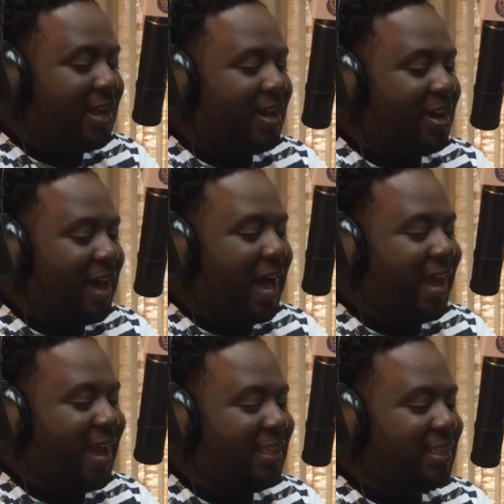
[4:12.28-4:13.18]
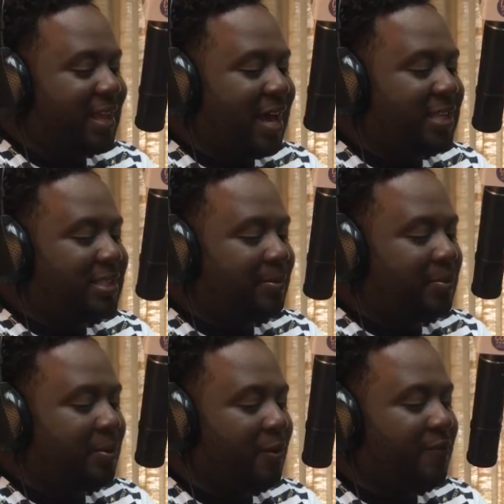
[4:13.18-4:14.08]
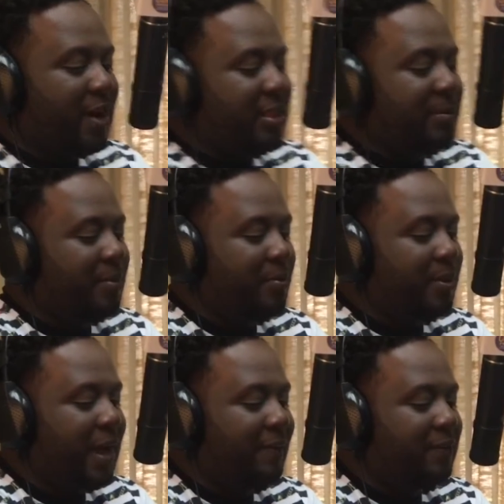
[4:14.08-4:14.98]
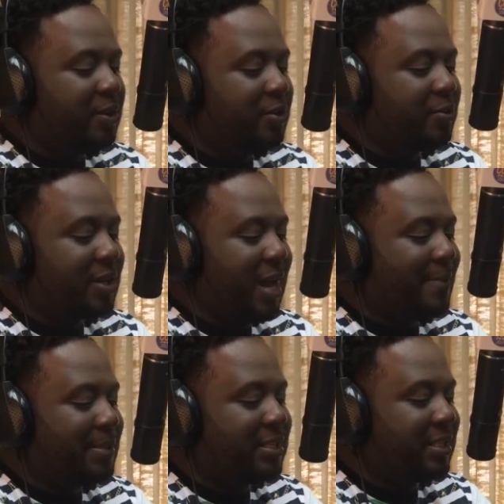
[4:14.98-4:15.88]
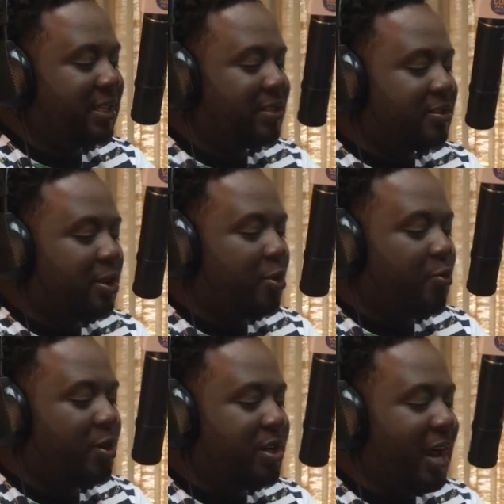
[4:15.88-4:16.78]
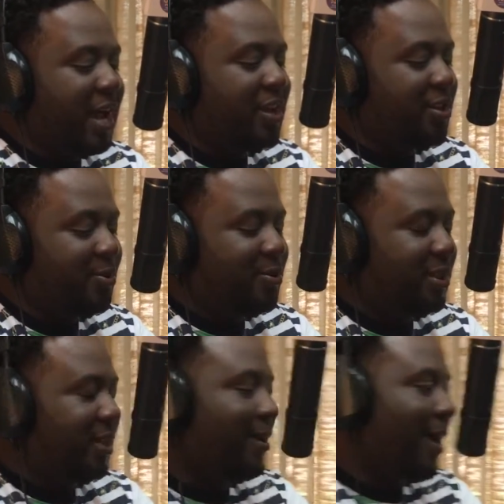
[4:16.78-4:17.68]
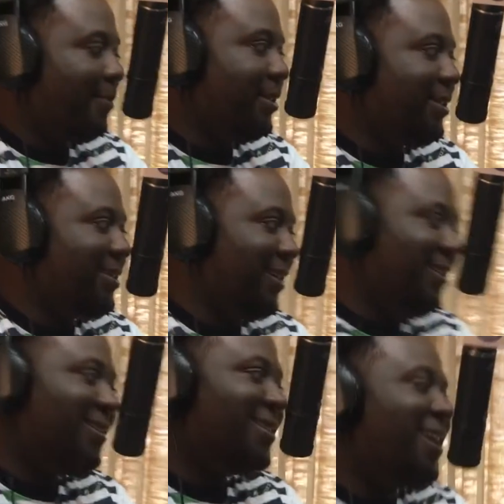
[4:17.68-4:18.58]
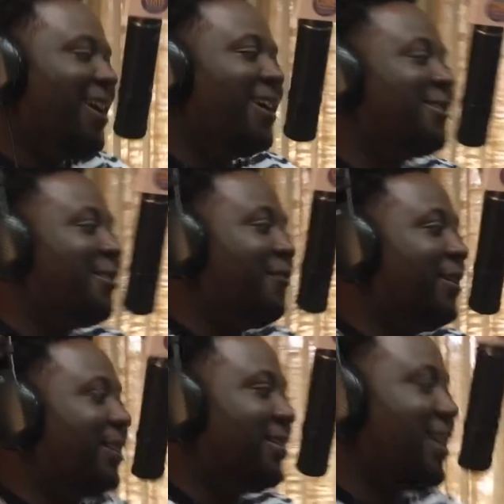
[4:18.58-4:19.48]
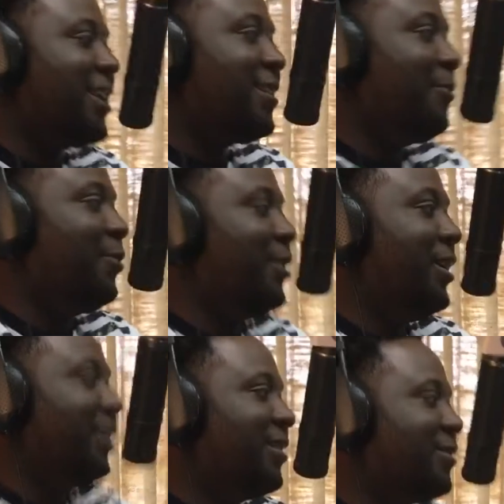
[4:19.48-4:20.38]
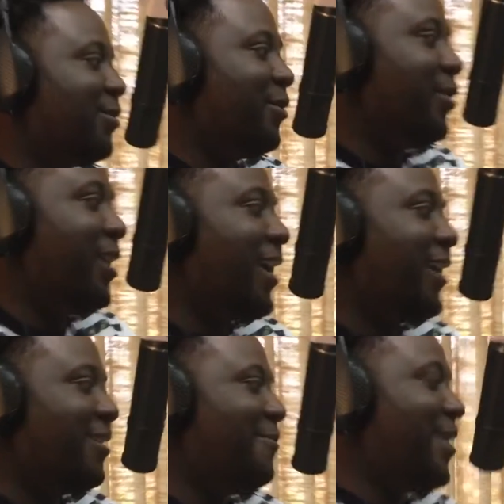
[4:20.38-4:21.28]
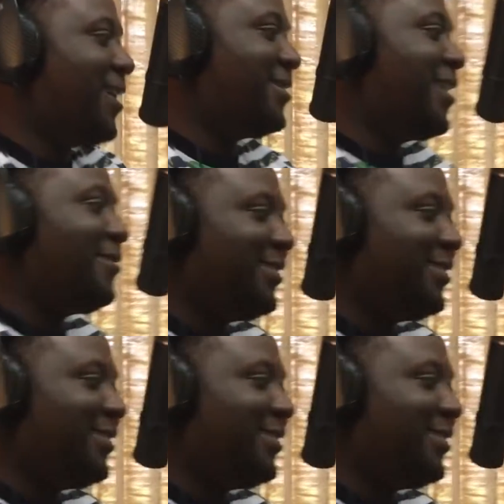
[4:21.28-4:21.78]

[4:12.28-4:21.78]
I hate the concept of profiling, but we have to use common sense. We're not using common sense. It's so funny because as I'm reading this story, I can imagine how